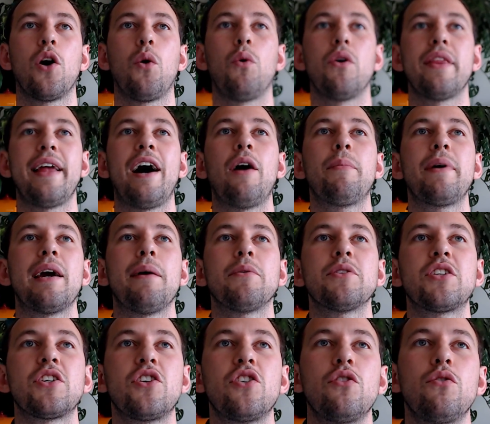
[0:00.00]
We'll now be able
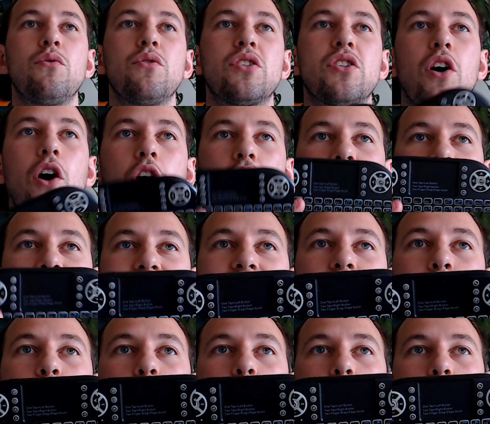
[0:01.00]
to use our
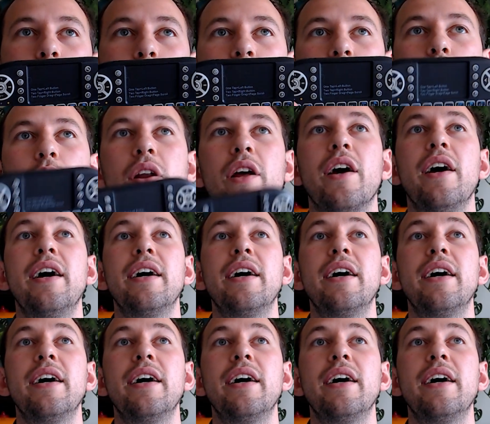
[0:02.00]
keyboard remote